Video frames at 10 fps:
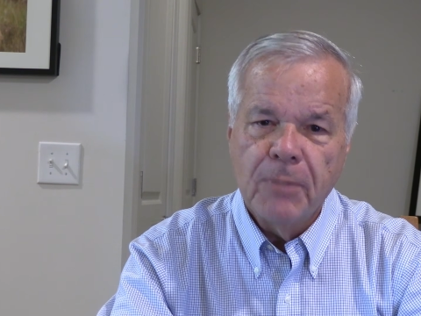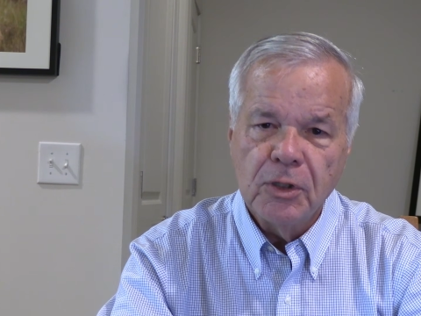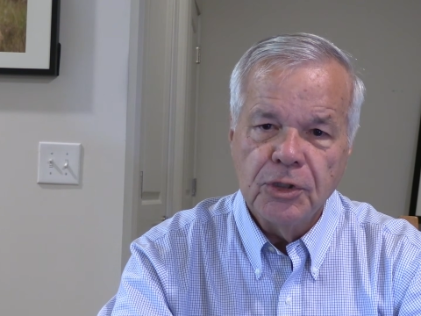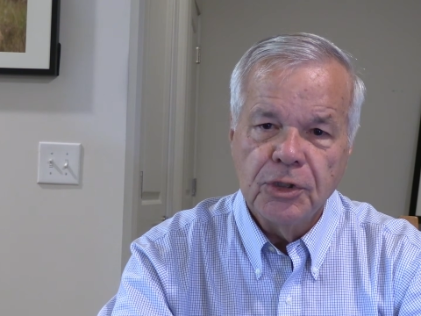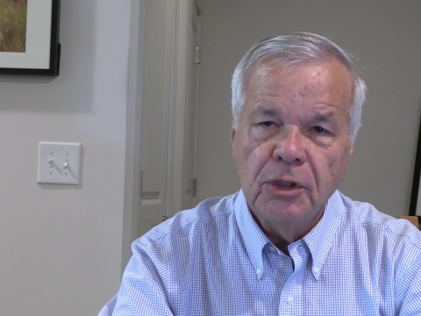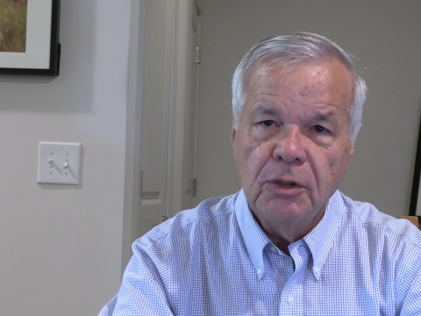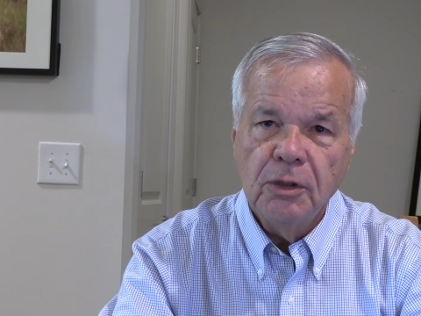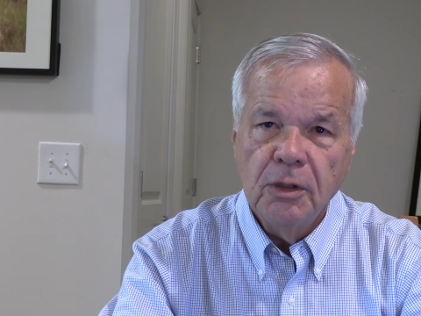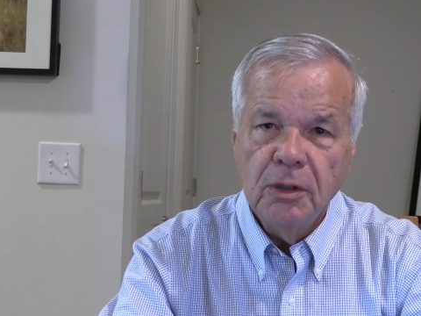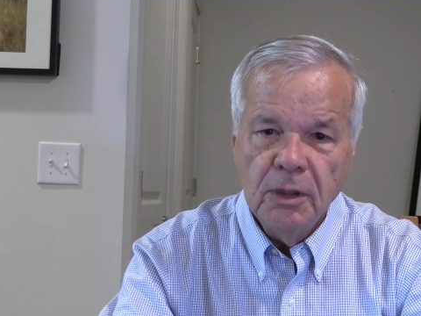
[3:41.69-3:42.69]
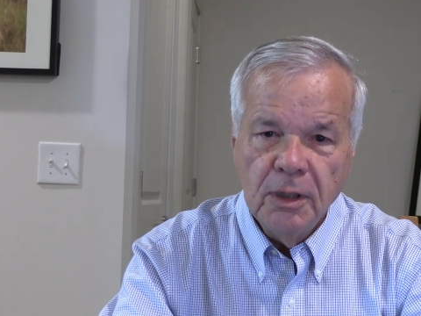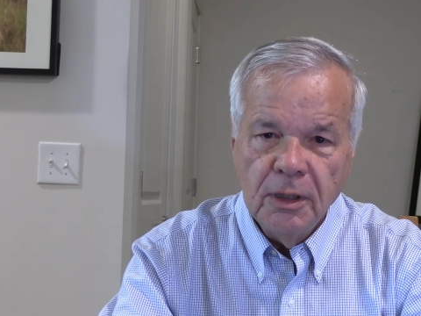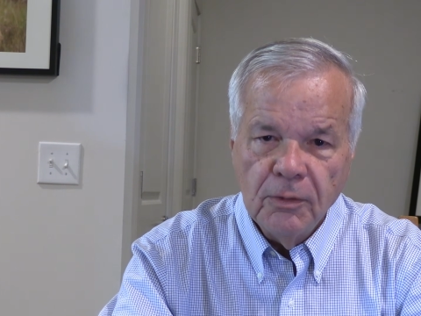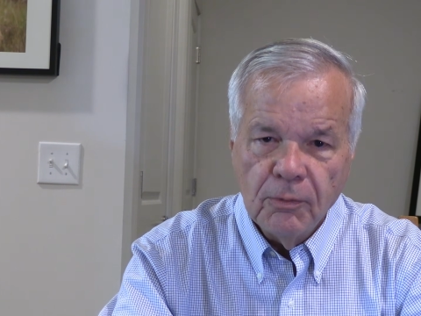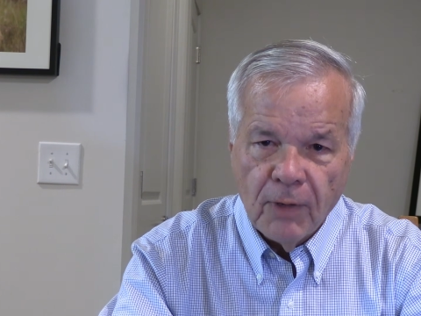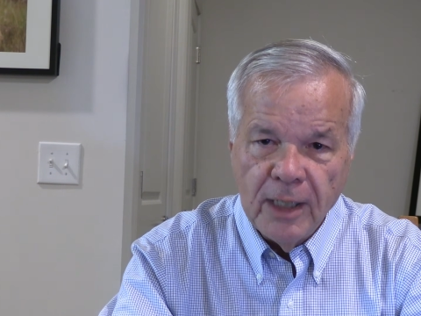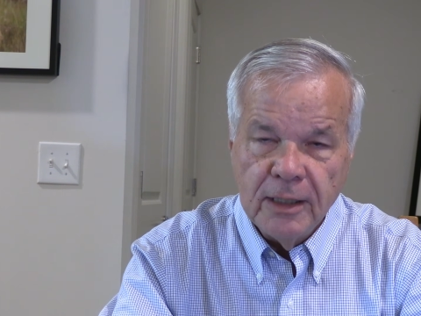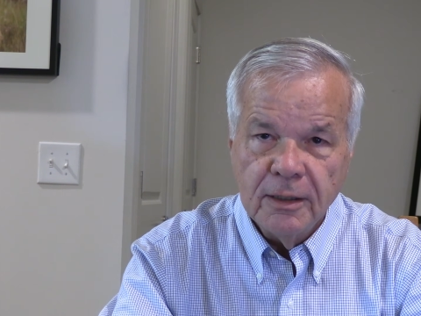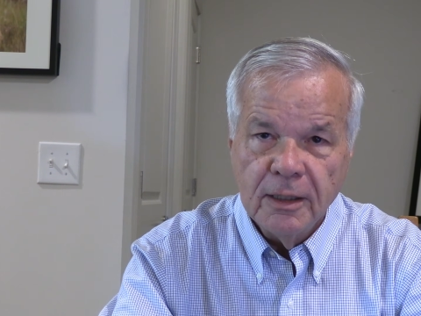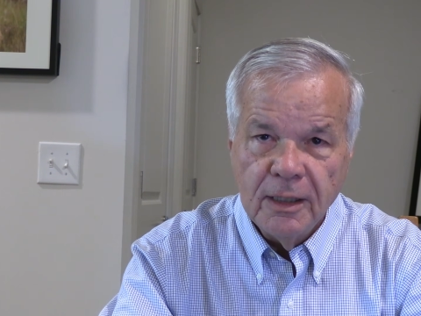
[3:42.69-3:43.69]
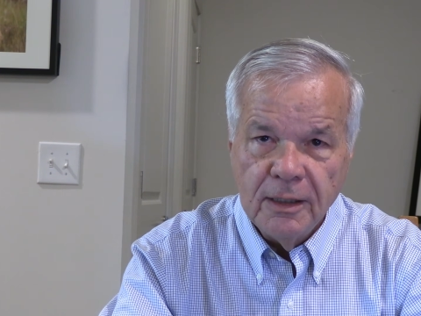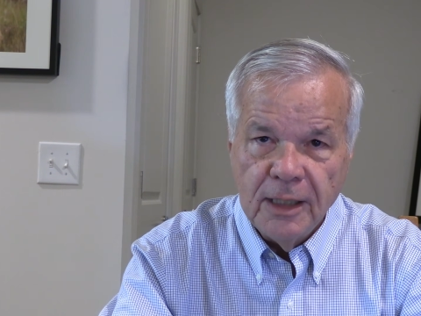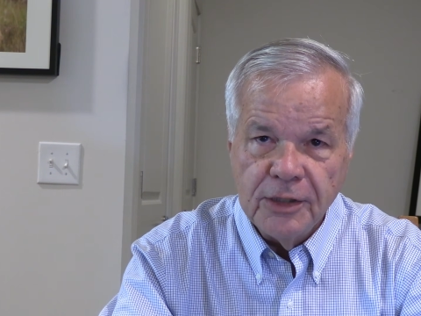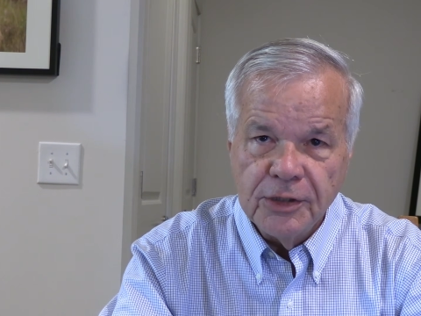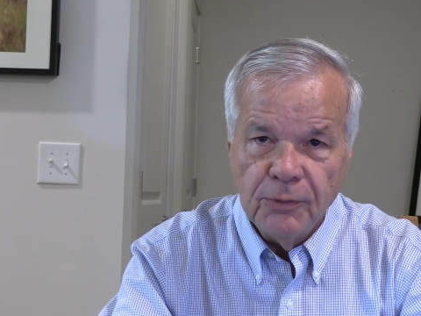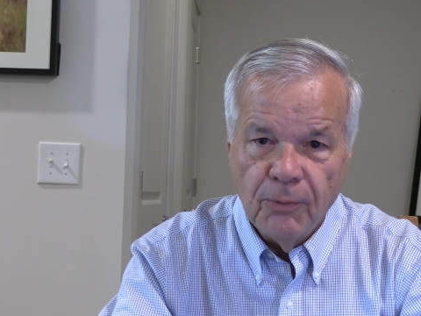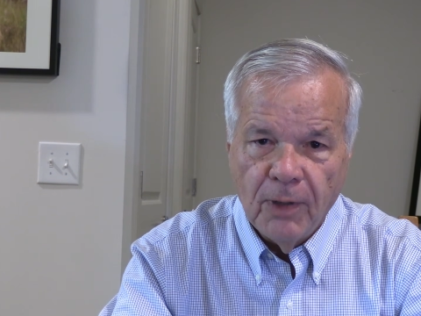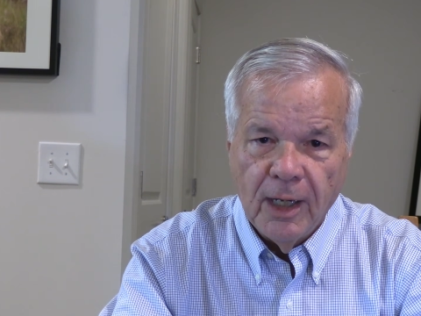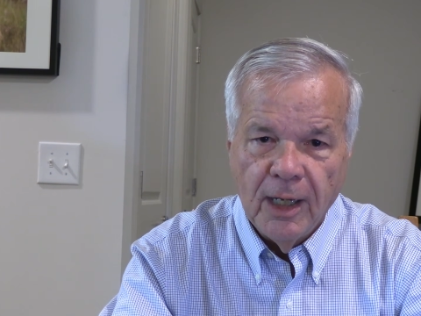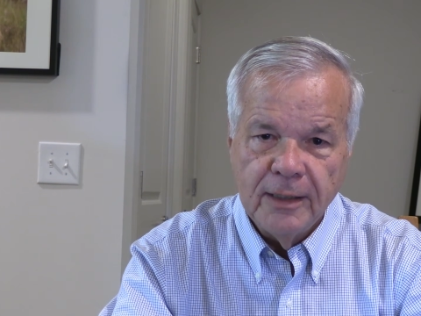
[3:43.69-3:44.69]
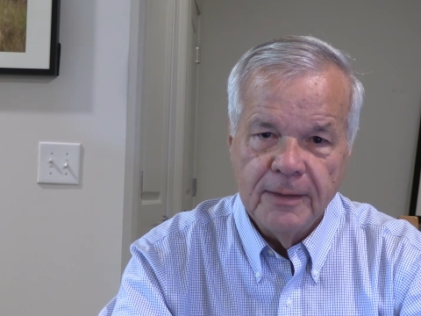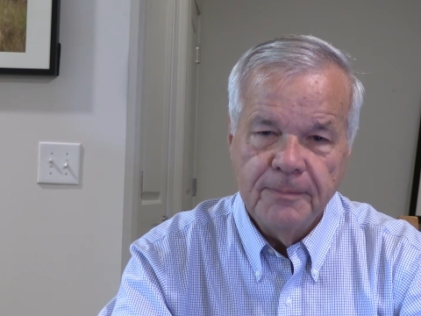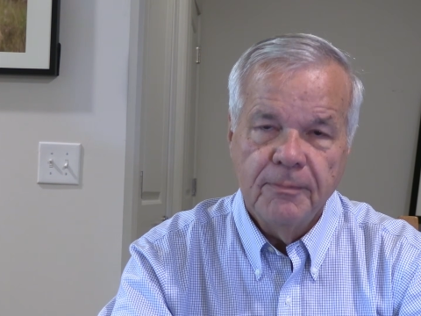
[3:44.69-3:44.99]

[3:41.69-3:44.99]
personal right nationwide.